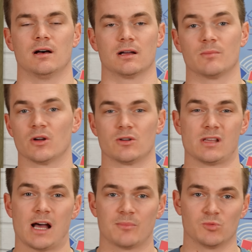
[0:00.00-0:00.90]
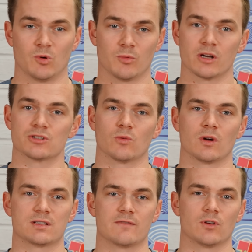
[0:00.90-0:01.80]
compared to the optimal pressure.
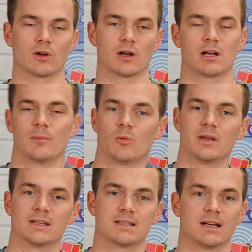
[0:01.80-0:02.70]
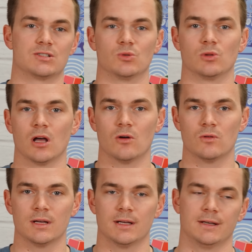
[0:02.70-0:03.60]
Whereas if you're a couple psi too low,
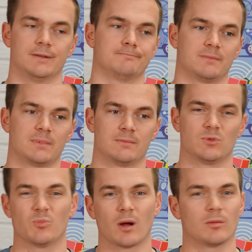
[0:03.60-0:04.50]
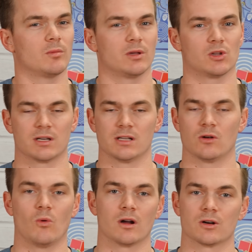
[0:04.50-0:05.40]
you're probably looking at
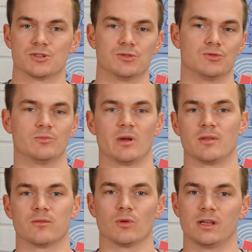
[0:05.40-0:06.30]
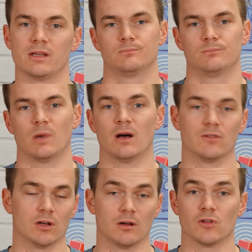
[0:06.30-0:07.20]
a watt or two, maybe three of
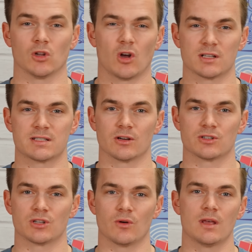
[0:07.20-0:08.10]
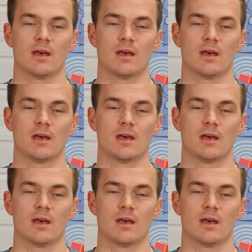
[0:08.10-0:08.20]
a loss there. So